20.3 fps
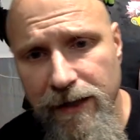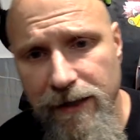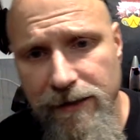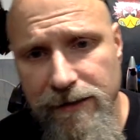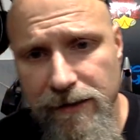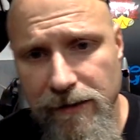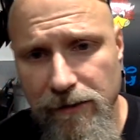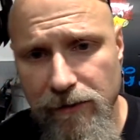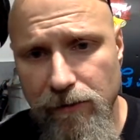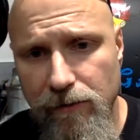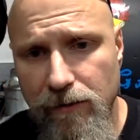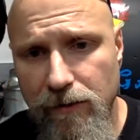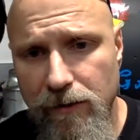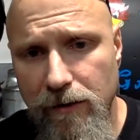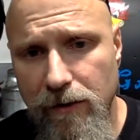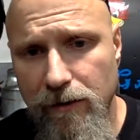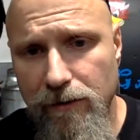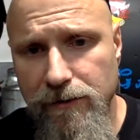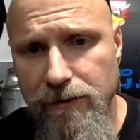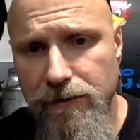is a little
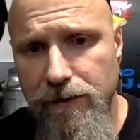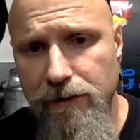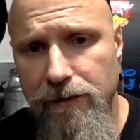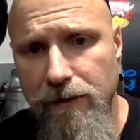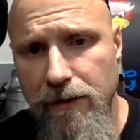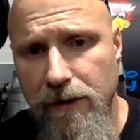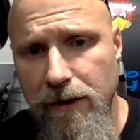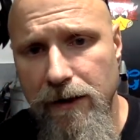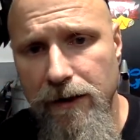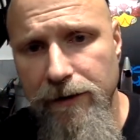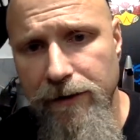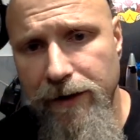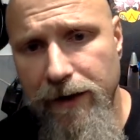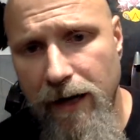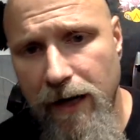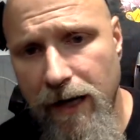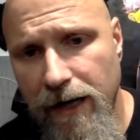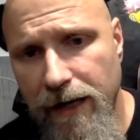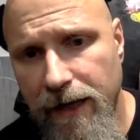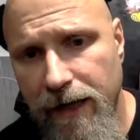closer than
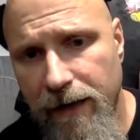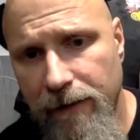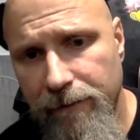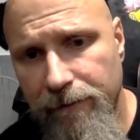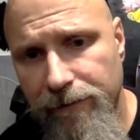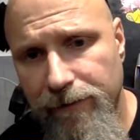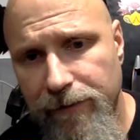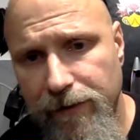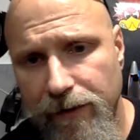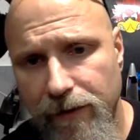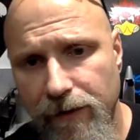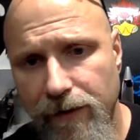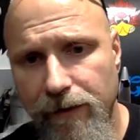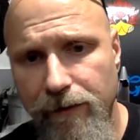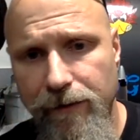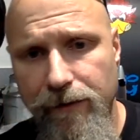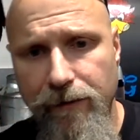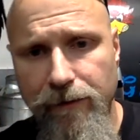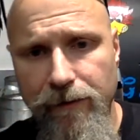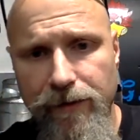I am to
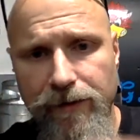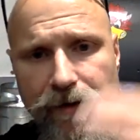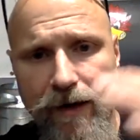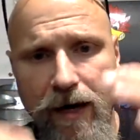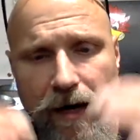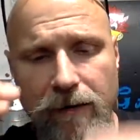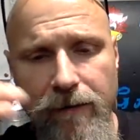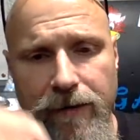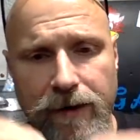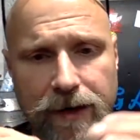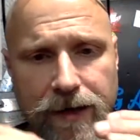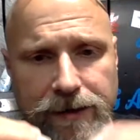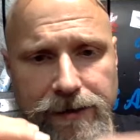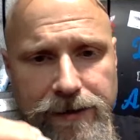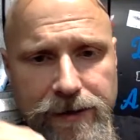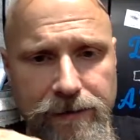the retirement age.